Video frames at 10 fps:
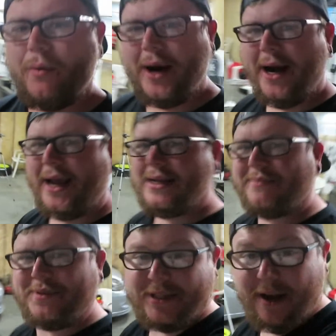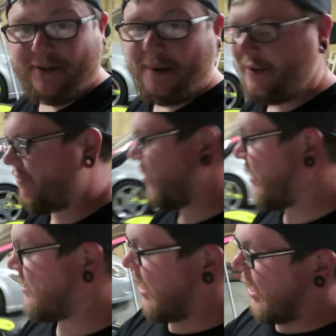we're going to get some stuff coming for
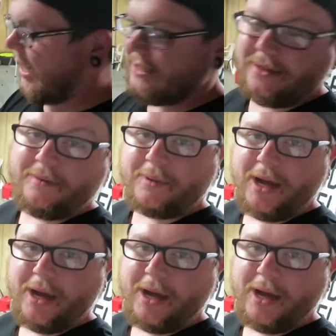this. I got some